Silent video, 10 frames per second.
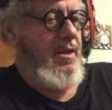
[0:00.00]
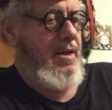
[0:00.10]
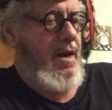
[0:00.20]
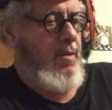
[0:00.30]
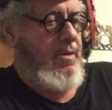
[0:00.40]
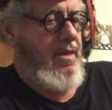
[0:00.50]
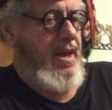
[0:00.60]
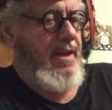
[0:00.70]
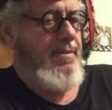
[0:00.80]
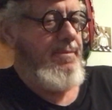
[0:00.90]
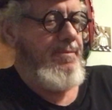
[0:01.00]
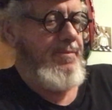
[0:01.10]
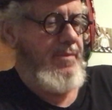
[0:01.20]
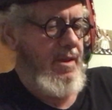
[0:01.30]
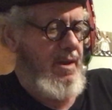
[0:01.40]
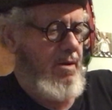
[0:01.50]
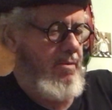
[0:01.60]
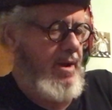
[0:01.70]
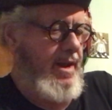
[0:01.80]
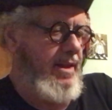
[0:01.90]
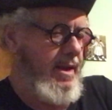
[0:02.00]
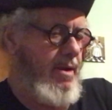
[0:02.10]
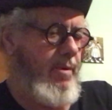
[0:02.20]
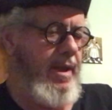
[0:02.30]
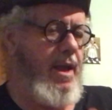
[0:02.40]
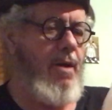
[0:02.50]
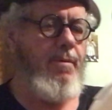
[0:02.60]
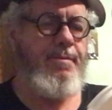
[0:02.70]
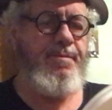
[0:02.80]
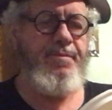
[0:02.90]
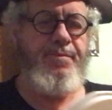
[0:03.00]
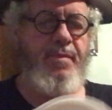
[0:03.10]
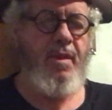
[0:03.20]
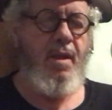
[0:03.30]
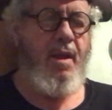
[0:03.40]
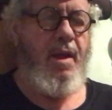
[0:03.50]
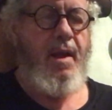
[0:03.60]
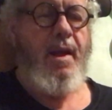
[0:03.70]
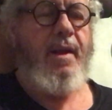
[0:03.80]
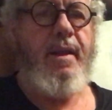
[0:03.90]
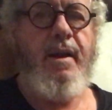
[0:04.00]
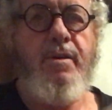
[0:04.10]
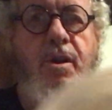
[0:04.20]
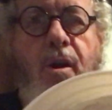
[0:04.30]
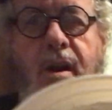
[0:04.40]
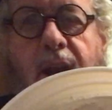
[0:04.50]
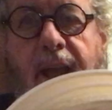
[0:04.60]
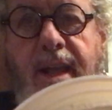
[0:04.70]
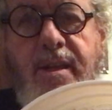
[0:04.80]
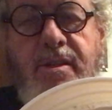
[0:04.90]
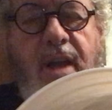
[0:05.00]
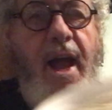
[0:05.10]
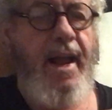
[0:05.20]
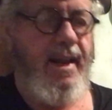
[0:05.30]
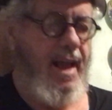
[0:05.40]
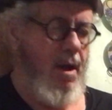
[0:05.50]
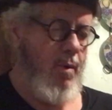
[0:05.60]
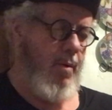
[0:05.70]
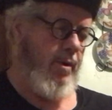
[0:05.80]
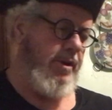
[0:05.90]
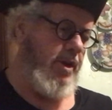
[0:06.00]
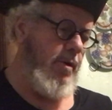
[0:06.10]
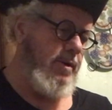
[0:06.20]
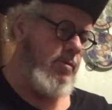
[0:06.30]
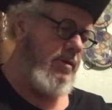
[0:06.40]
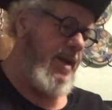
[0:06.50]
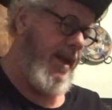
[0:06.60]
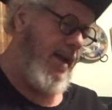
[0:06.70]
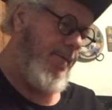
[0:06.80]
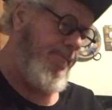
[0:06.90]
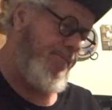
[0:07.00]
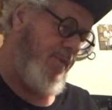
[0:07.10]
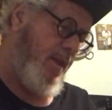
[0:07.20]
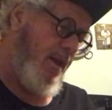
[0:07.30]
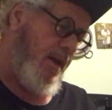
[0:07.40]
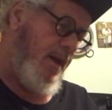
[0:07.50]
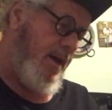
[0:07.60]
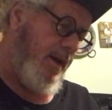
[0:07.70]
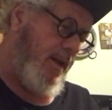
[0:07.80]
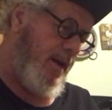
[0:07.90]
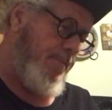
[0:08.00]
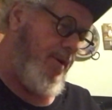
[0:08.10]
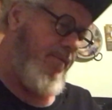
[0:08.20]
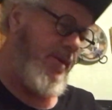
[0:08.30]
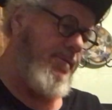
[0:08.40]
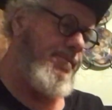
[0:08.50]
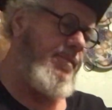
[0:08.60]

I would think. All right, there we go. And there's our clay inside. Now what we'll do is we'll take a clump of it.